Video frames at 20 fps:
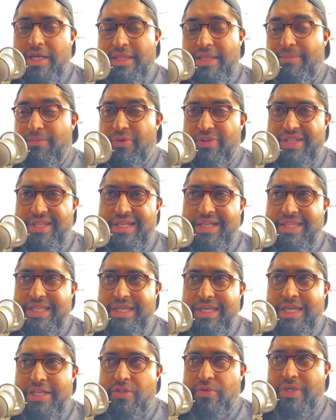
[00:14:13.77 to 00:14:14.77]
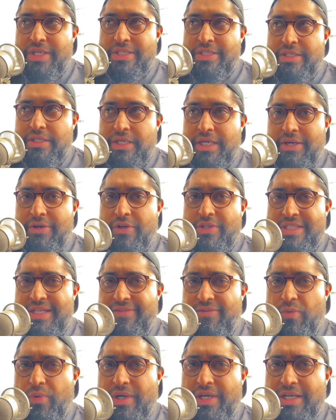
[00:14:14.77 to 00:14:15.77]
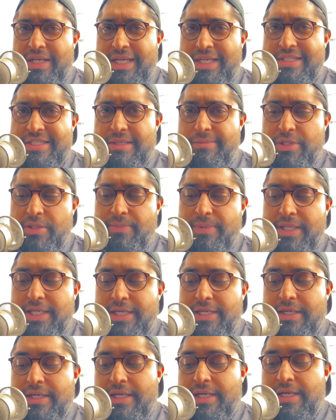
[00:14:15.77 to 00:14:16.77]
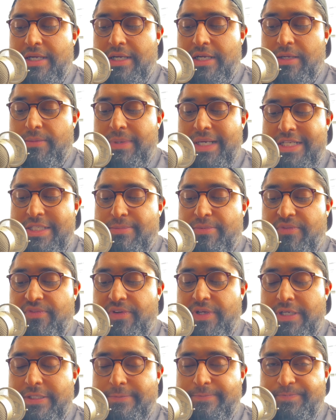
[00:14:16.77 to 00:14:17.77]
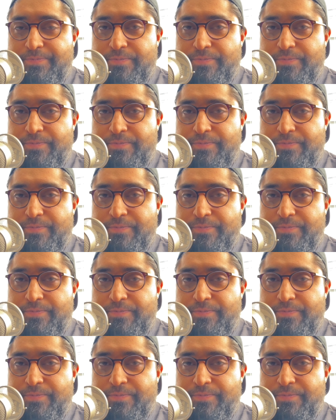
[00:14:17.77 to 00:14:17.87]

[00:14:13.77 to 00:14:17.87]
They both, I think Kingdra and Gyarados have very similar play. I just prefer